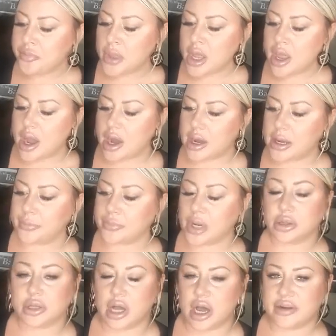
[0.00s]
A
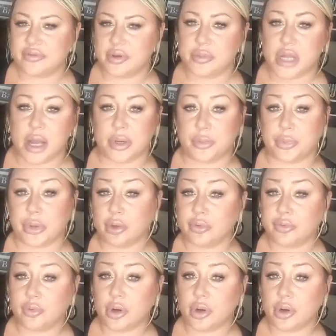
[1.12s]
lot of them come in pill form.